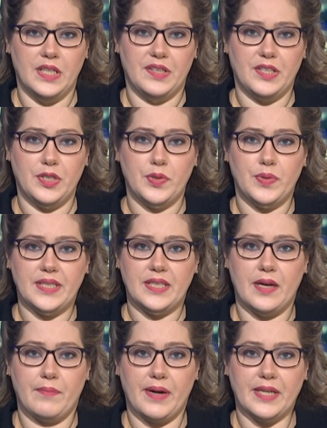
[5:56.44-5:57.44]
The
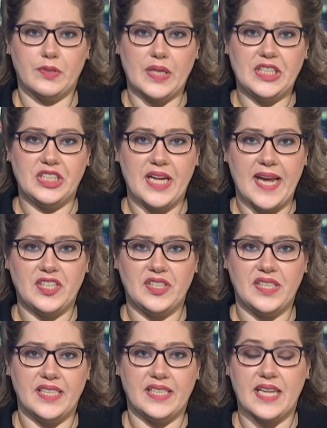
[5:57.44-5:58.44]
UN Migration
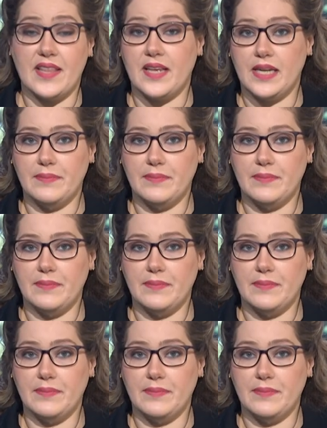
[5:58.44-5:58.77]
Agency said that